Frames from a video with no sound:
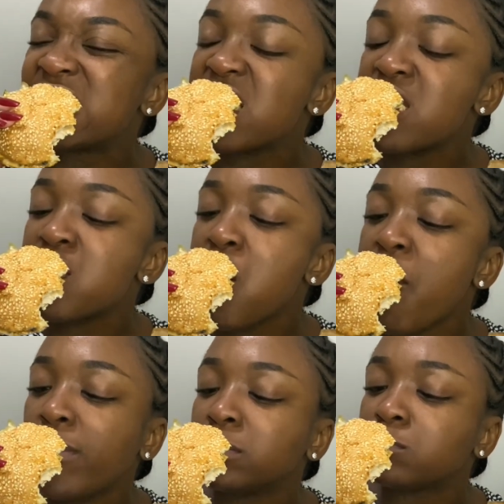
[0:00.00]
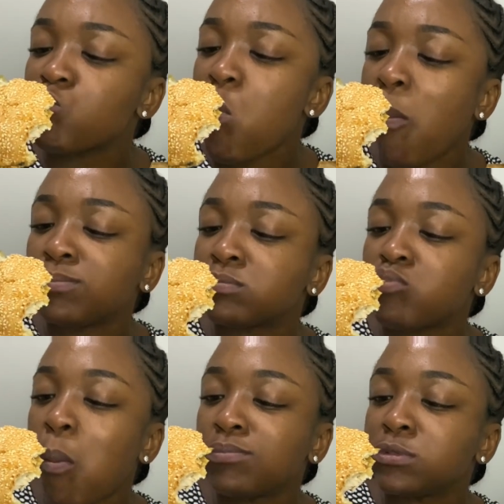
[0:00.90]
Anyway,
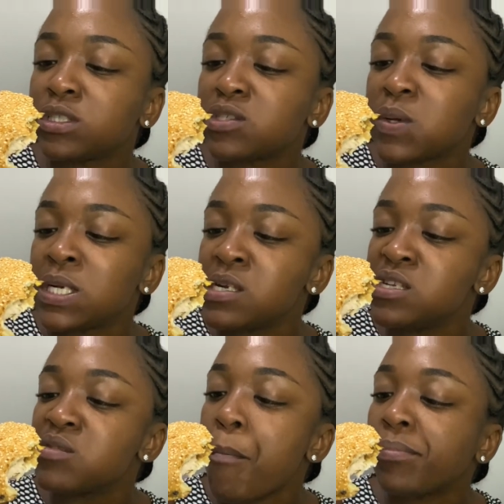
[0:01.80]
it is what it is.